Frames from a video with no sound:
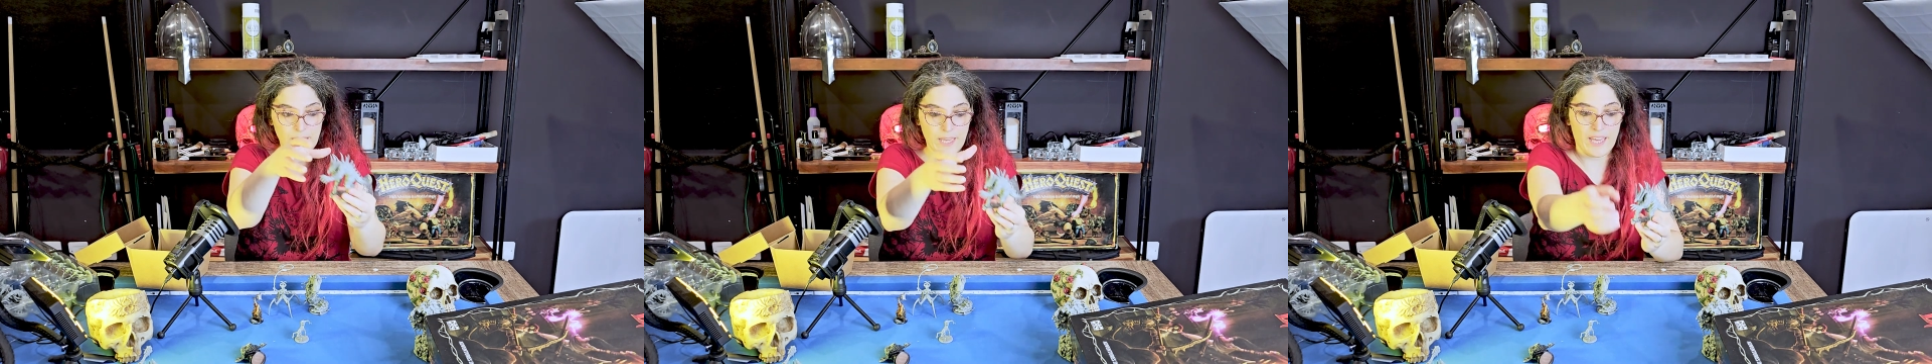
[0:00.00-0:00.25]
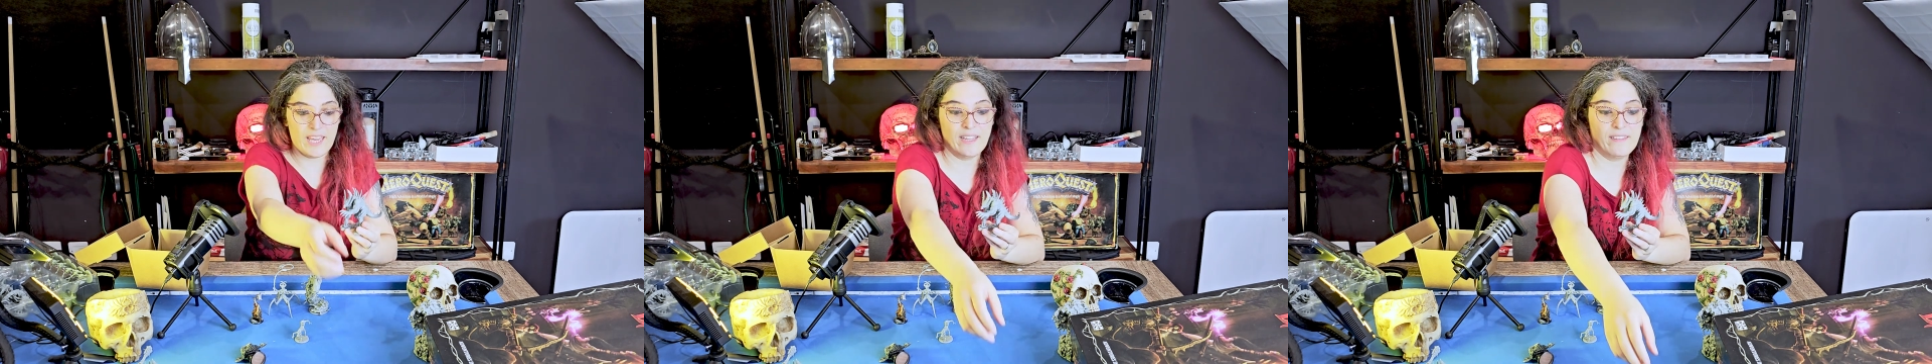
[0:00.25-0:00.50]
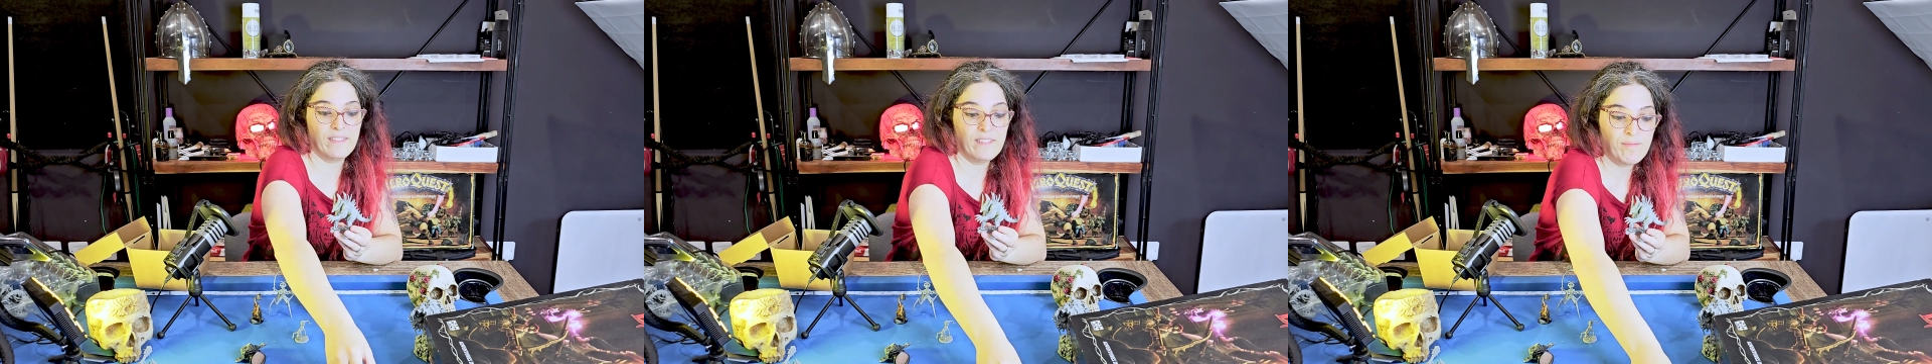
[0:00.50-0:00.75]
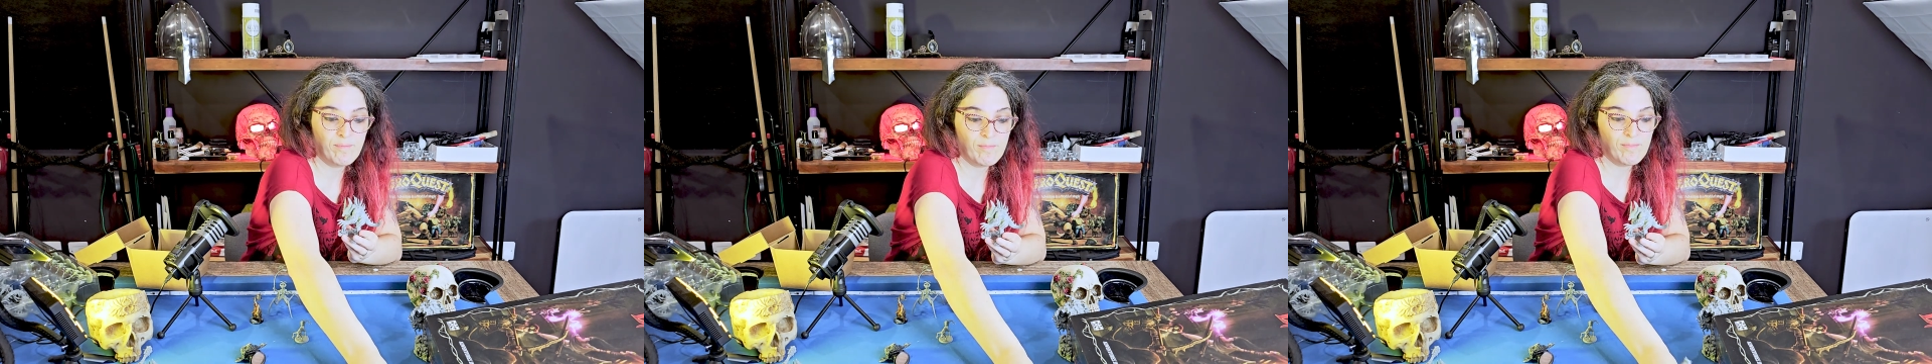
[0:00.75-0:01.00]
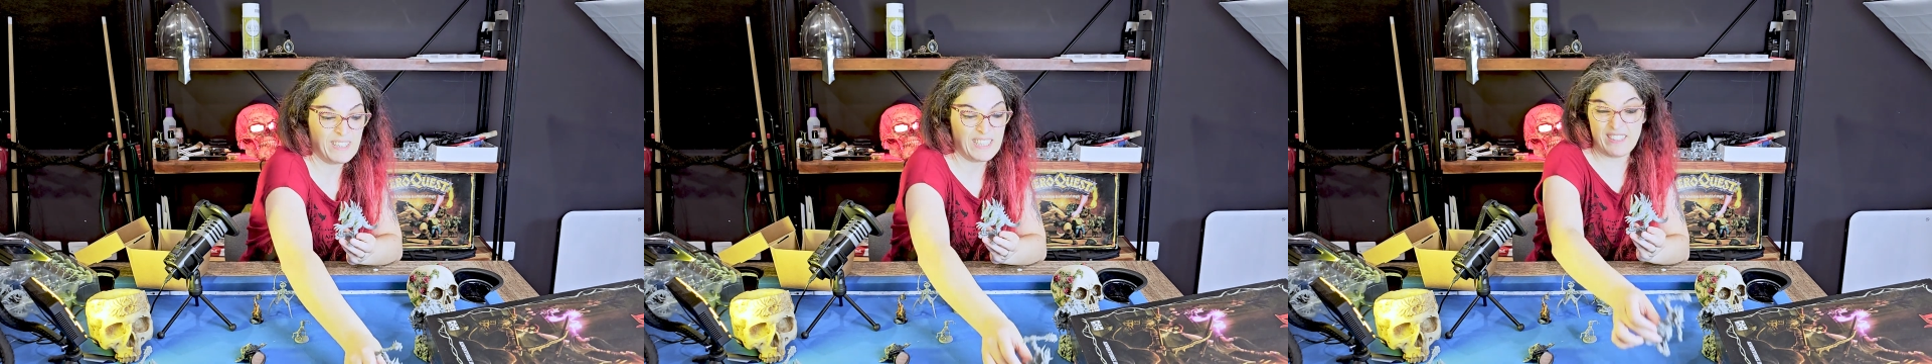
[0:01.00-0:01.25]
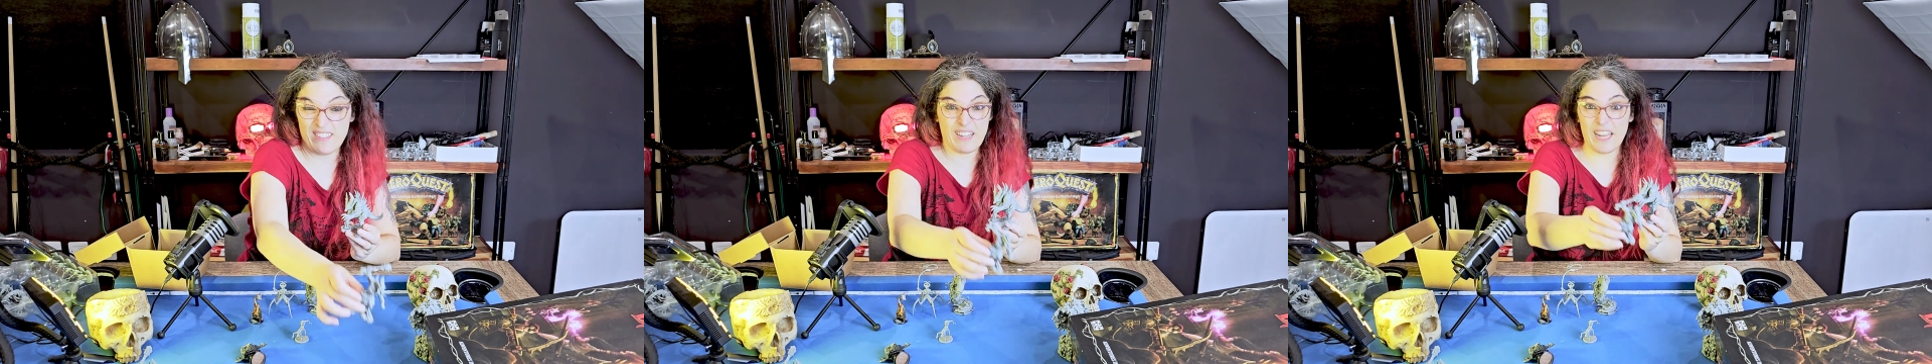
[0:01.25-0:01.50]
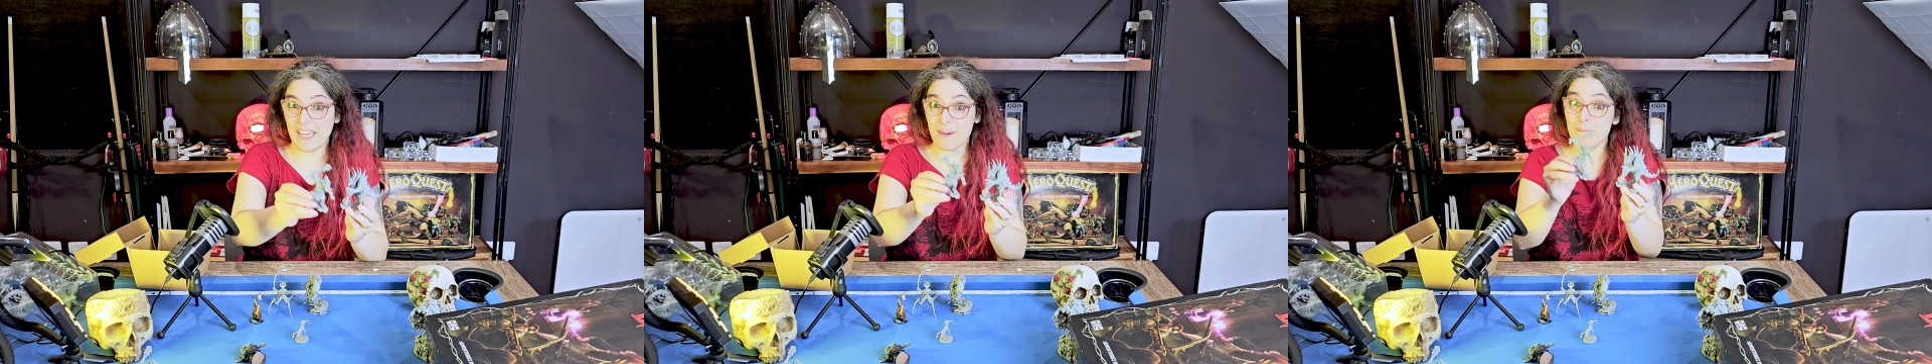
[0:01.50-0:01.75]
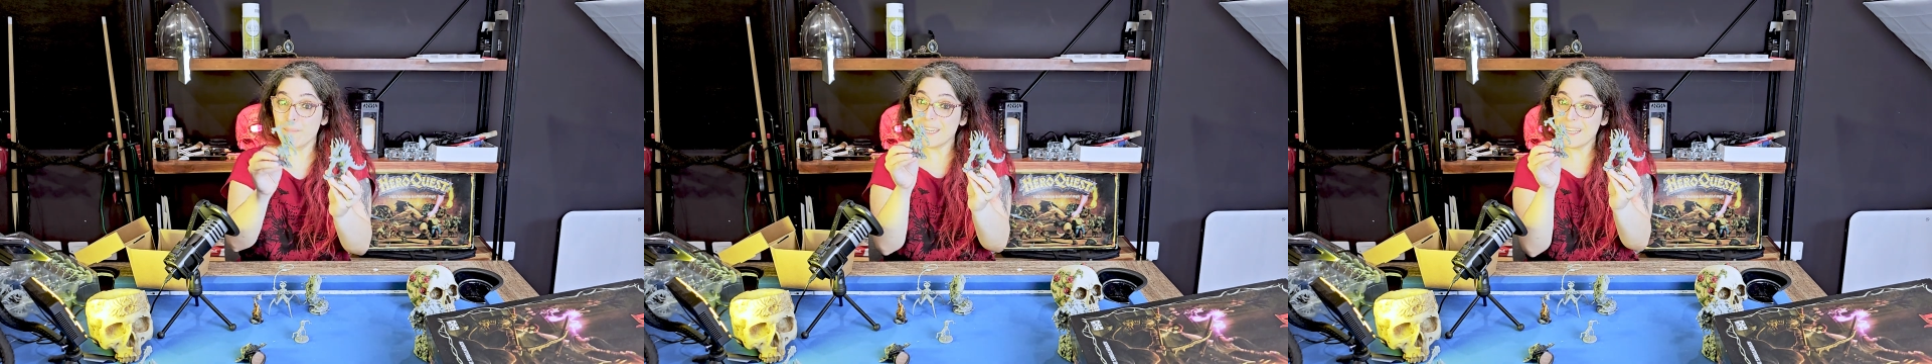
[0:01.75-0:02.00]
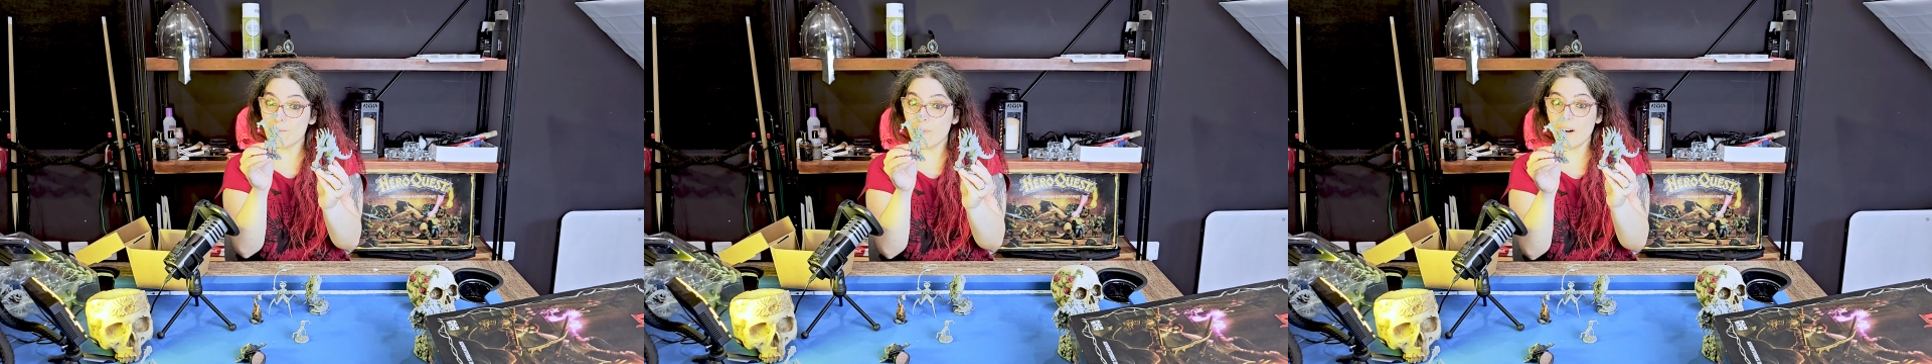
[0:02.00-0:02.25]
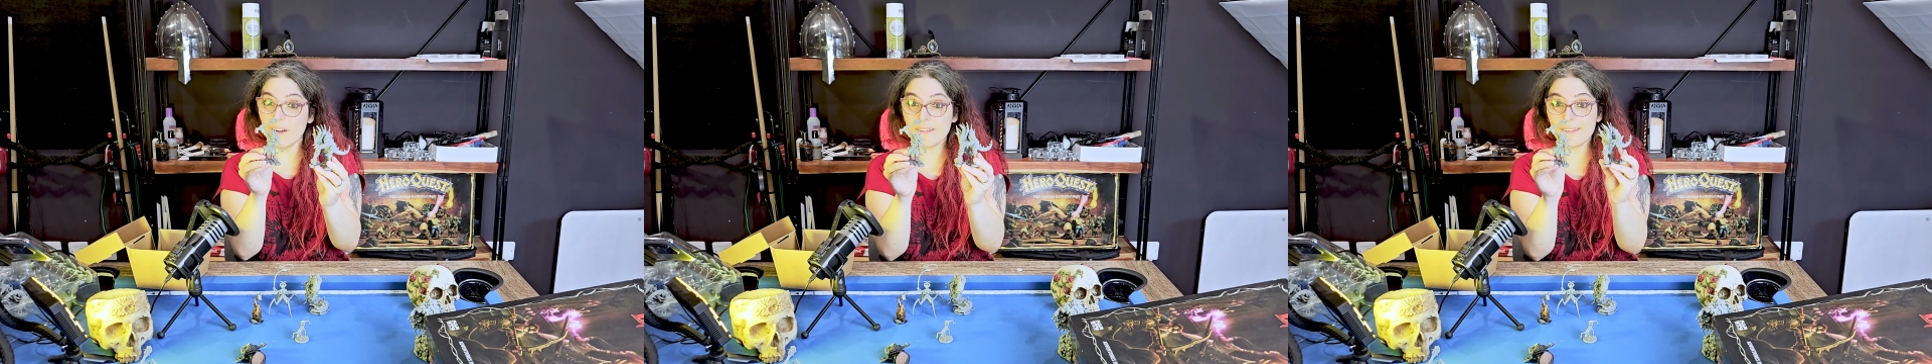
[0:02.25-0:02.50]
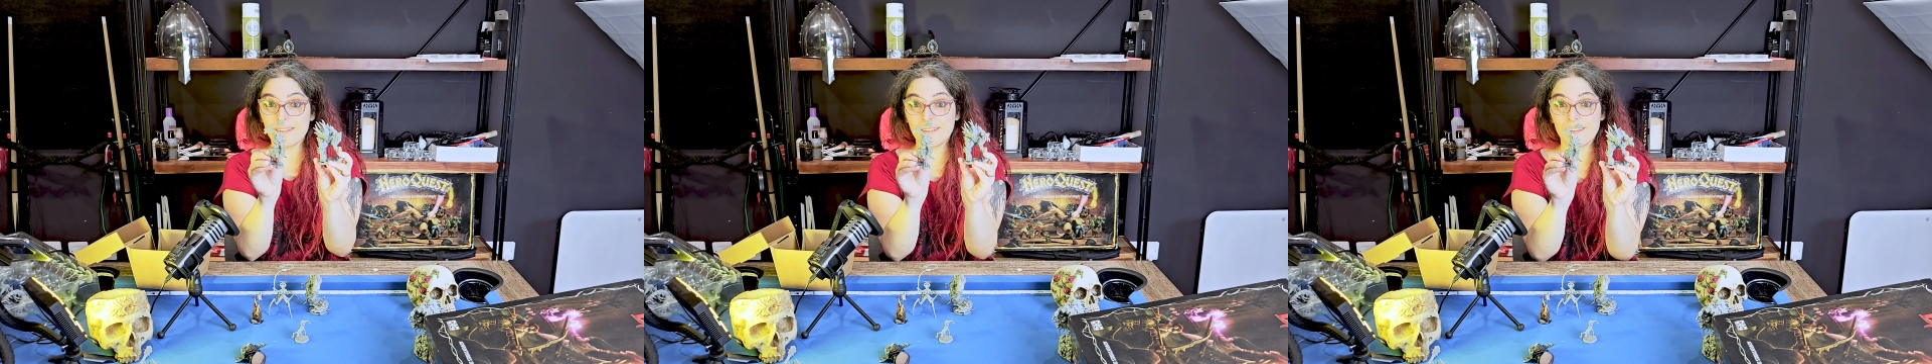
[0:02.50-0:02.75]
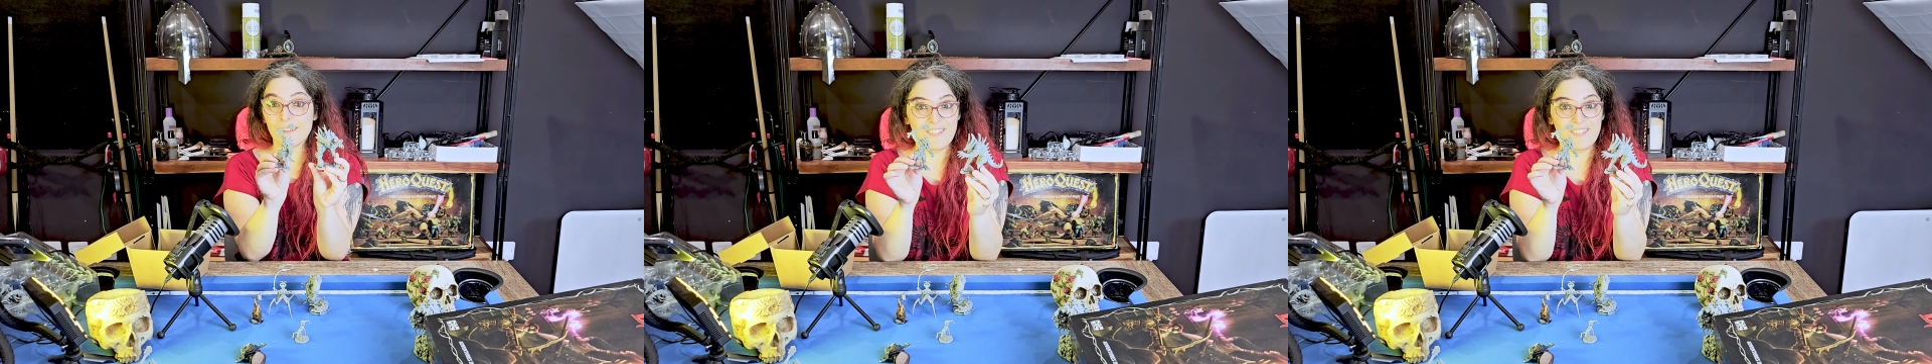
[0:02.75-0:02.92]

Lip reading: And this is like a mini boss.